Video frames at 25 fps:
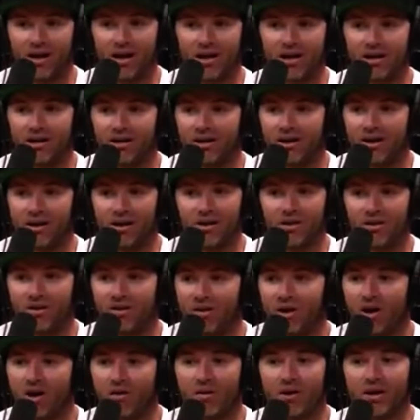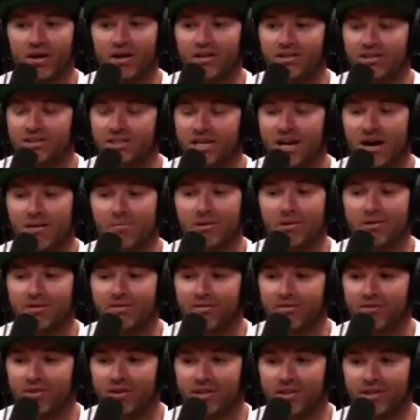I don't. I reckon it's a couple of
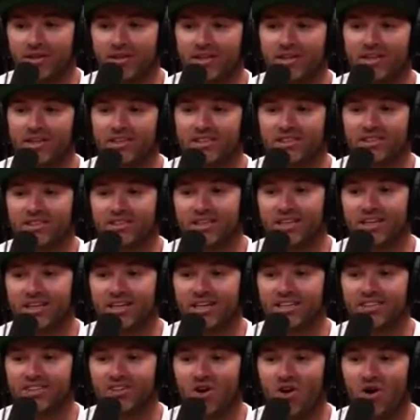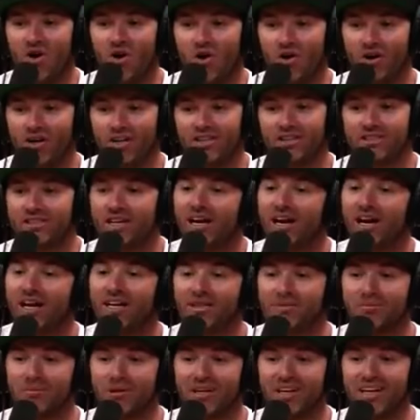feet. This thing is on his
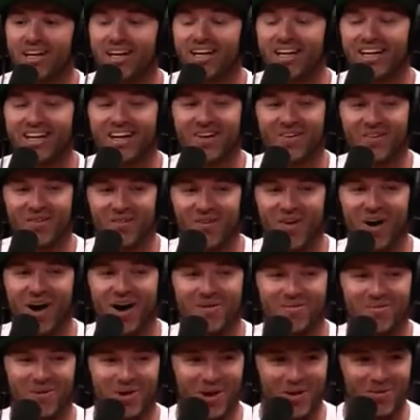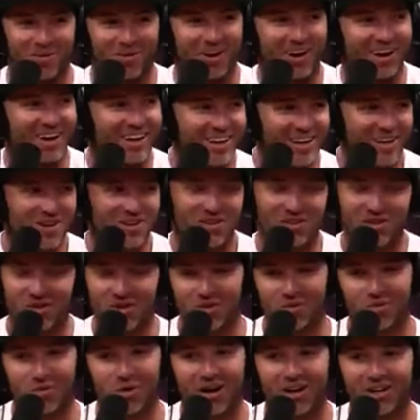ass, but he can run. But I'm like,
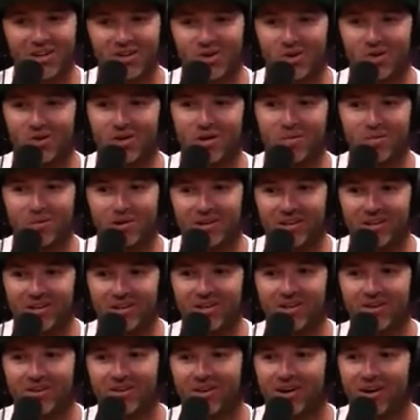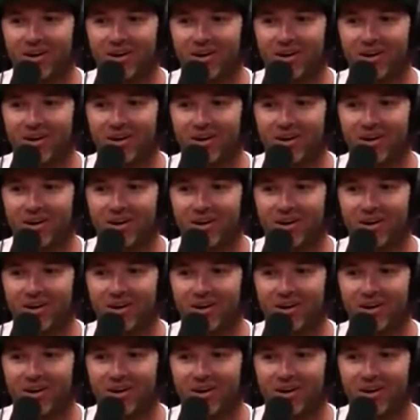dude, one trip and you are